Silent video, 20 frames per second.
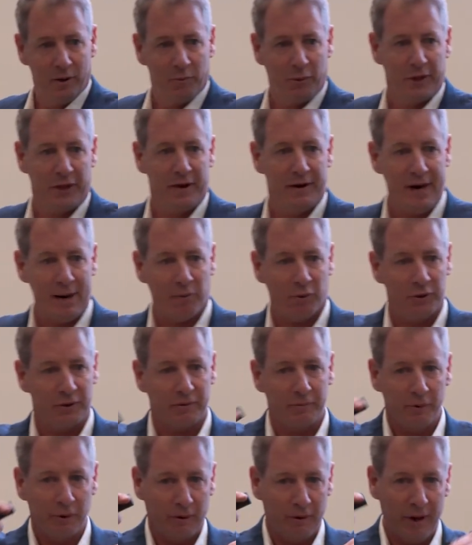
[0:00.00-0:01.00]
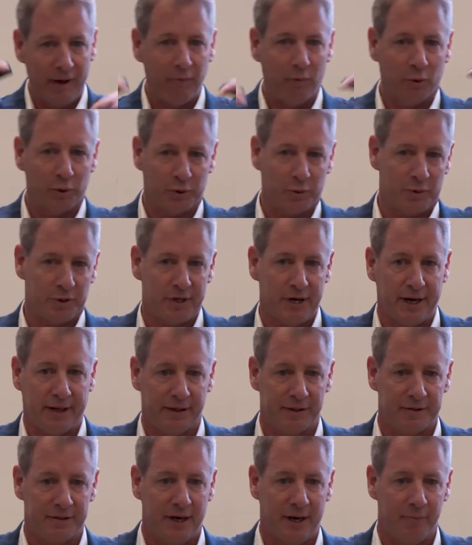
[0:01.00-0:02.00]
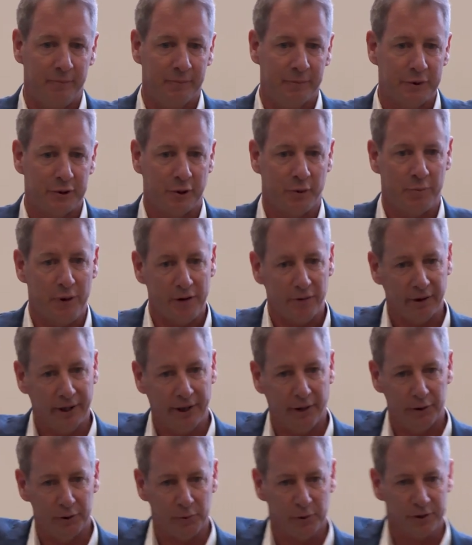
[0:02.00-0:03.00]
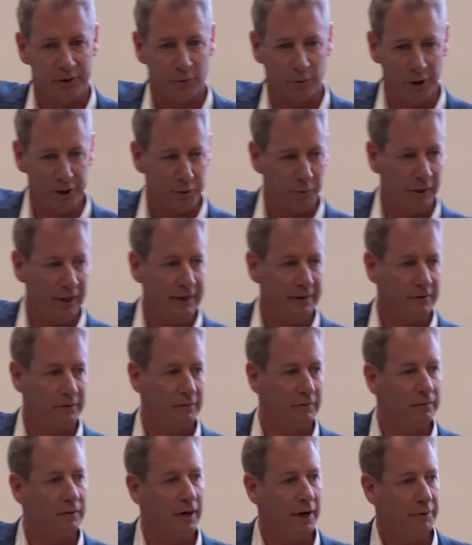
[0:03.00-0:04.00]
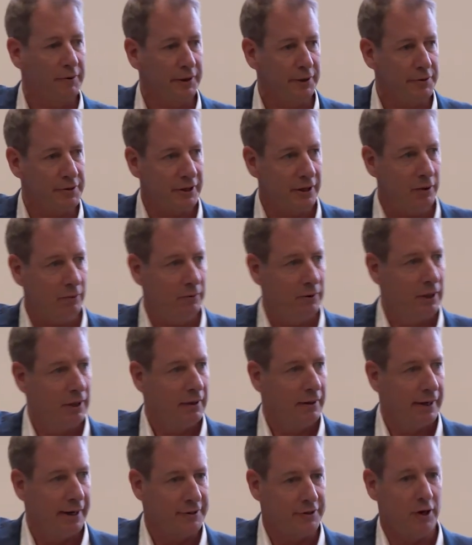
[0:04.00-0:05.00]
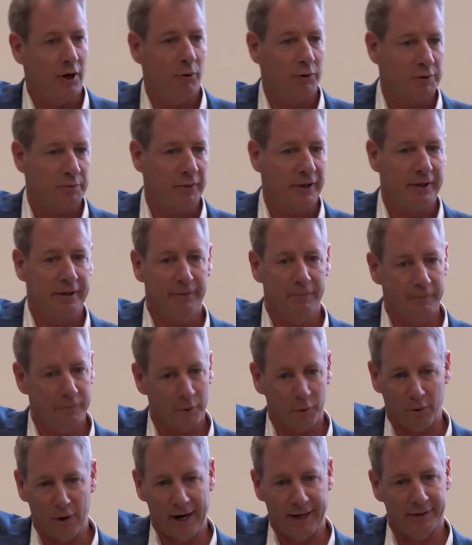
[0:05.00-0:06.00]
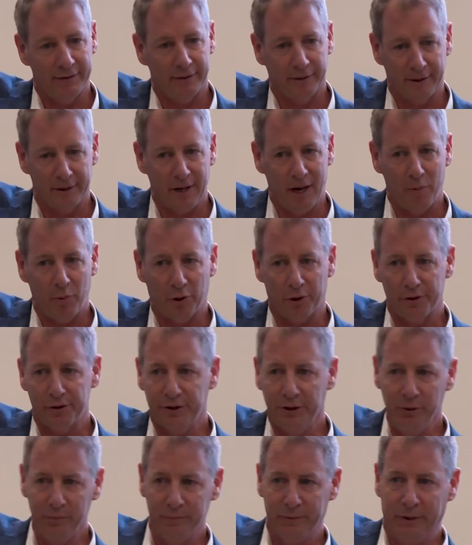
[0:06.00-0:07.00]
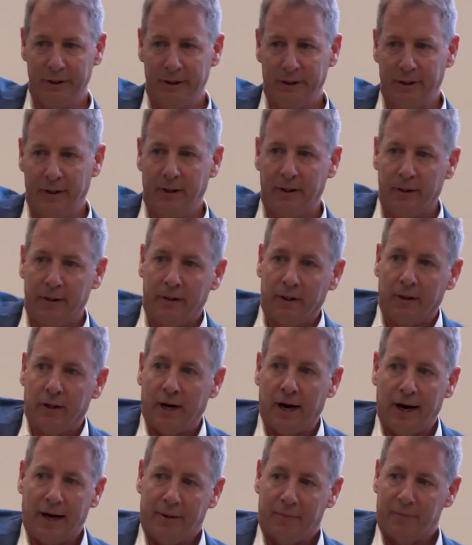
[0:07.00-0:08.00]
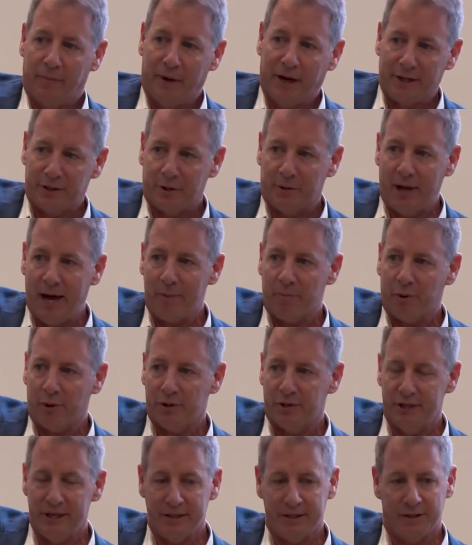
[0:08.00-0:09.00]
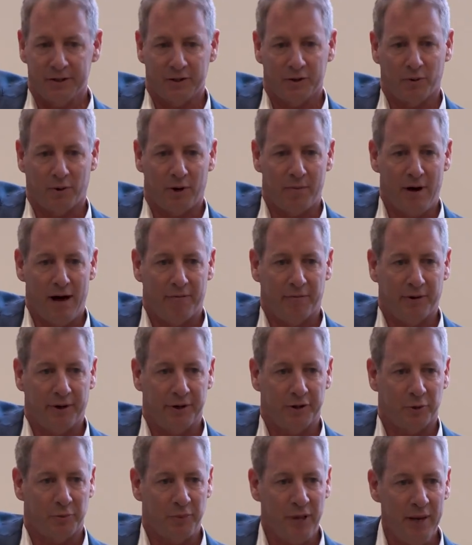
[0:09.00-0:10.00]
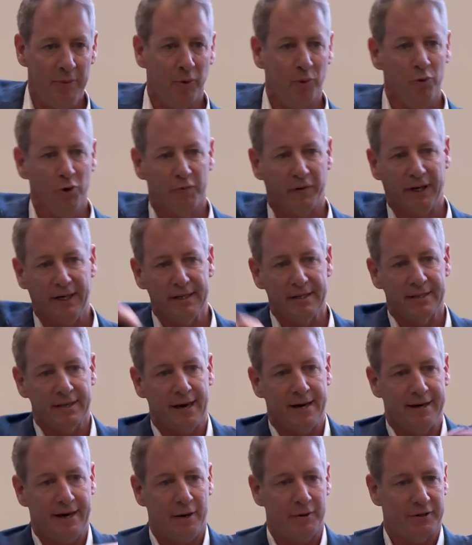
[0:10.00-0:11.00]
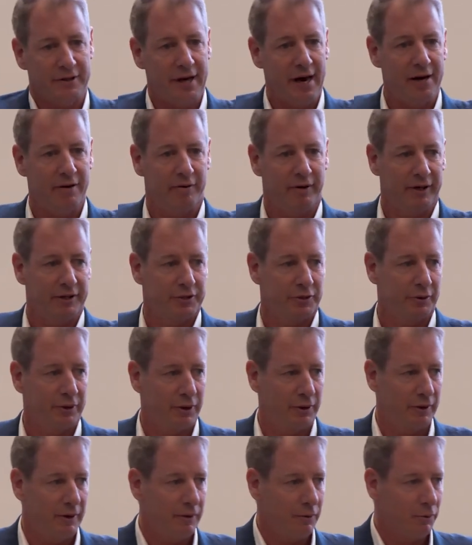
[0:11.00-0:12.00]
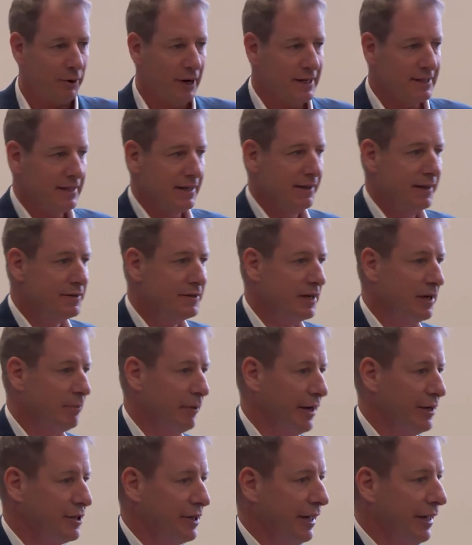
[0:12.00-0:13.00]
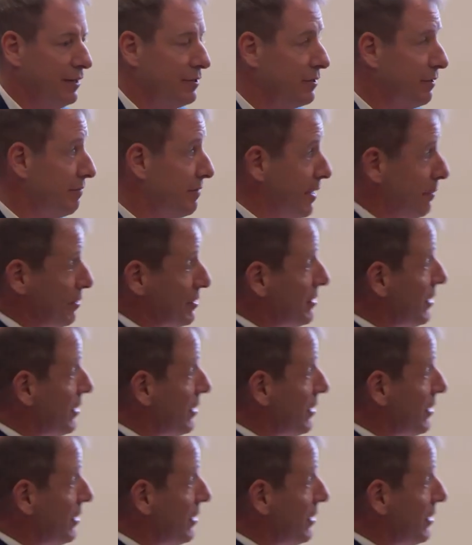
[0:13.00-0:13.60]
but the neighborhood levels were staying the same. So Beverly Hills was the rich place one hundred years ago, and it's always been ranked in the top one or two. Um, and so that persistence is what I'm after there. So people move inside and outside of it. So their race and ethnicity might change, the family